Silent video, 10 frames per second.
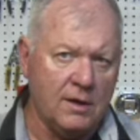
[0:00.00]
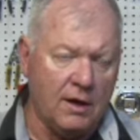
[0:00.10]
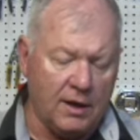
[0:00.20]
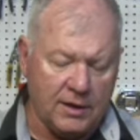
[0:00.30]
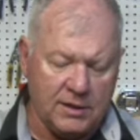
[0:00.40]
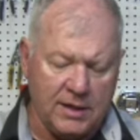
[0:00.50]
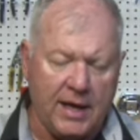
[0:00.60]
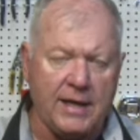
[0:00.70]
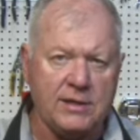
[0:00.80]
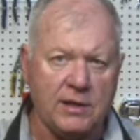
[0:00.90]
on the
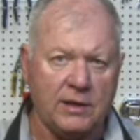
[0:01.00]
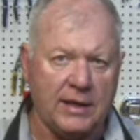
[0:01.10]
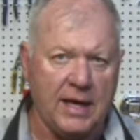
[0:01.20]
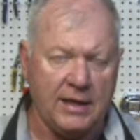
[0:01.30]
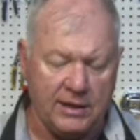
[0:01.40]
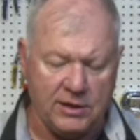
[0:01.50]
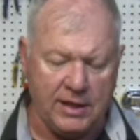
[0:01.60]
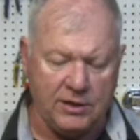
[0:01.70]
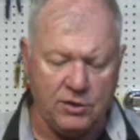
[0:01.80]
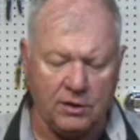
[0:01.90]
sides that the
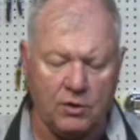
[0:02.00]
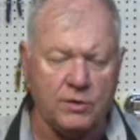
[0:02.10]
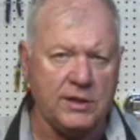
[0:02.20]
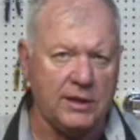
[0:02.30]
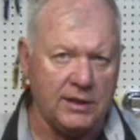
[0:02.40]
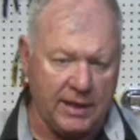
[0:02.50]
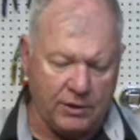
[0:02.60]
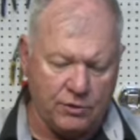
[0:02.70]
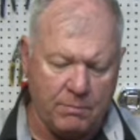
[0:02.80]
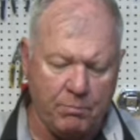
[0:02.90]
condensation goes into
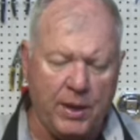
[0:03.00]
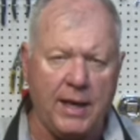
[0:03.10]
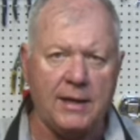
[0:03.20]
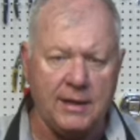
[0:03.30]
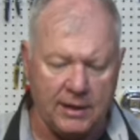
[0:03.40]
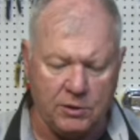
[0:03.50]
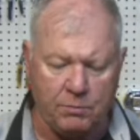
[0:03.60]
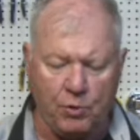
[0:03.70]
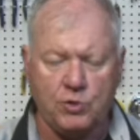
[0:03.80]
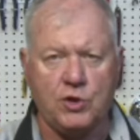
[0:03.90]
that drip pan and then it's
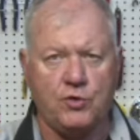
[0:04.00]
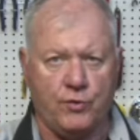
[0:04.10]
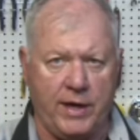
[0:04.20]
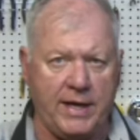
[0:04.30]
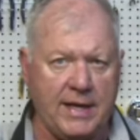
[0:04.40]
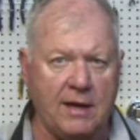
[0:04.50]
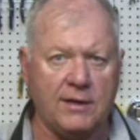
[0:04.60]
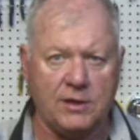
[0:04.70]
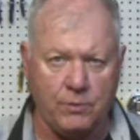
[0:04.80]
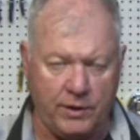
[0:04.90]
supposed to drain out.
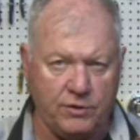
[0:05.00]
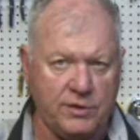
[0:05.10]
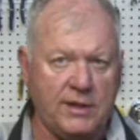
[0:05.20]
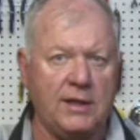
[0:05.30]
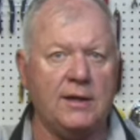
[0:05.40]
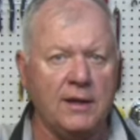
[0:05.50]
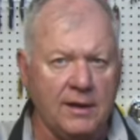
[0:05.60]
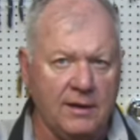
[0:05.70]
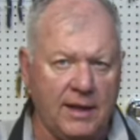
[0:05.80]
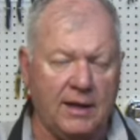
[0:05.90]
That's why you see
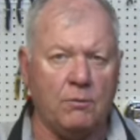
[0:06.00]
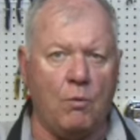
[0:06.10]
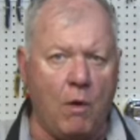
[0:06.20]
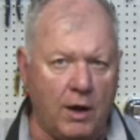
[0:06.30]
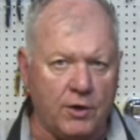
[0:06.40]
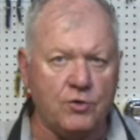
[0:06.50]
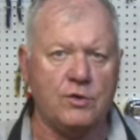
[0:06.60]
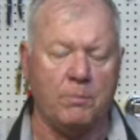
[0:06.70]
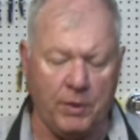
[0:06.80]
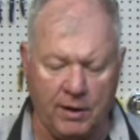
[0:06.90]
that water
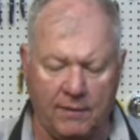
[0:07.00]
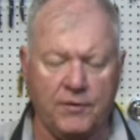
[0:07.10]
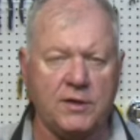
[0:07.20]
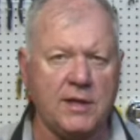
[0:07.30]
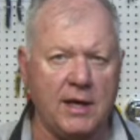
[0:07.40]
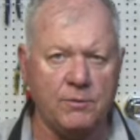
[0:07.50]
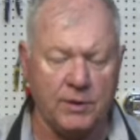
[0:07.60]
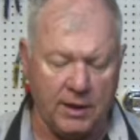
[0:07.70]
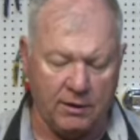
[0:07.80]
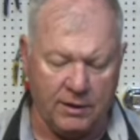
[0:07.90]
dripping off the side when
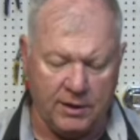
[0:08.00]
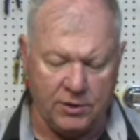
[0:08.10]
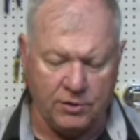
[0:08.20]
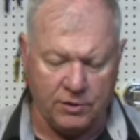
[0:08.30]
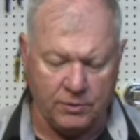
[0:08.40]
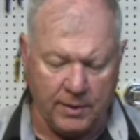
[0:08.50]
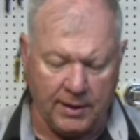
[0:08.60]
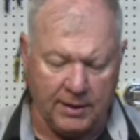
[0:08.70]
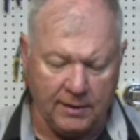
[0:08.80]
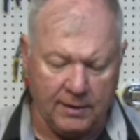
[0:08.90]
the air conditioner is running.